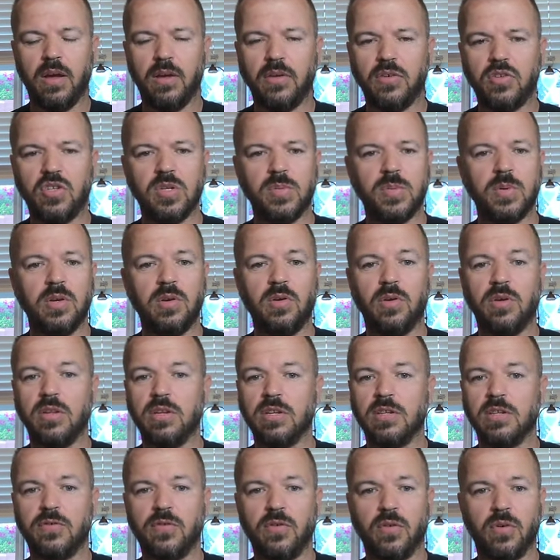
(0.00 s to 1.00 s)
she's been doing
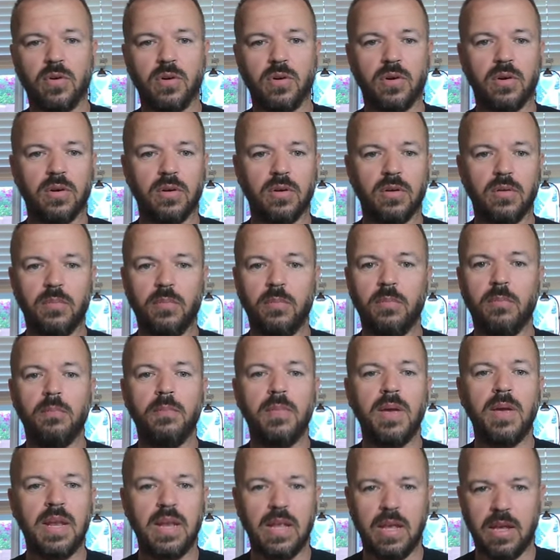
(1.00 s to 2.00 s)
this for
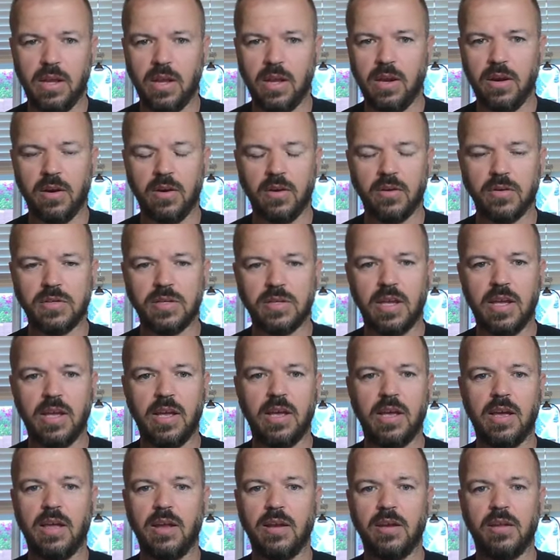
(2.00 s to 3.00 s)
many years
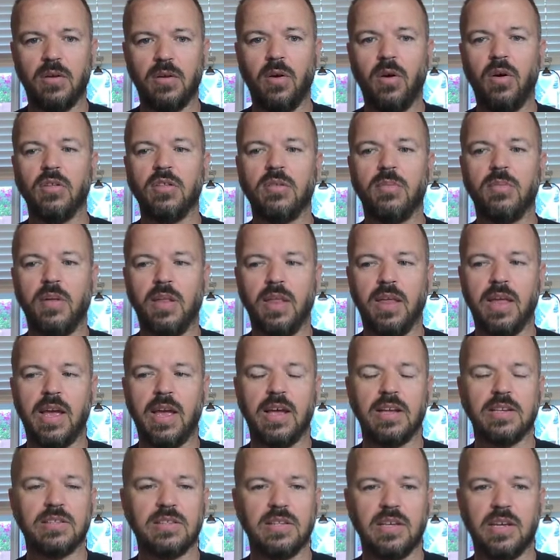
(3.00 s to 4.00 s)
and ultimately
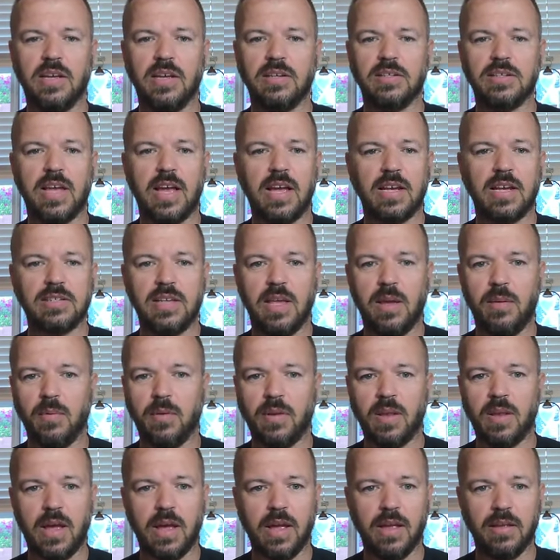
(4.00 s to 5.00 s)
has the exact same
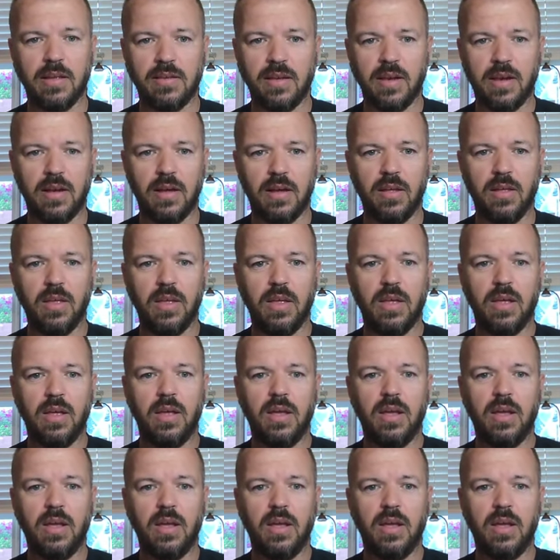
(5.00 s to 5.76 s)
clientele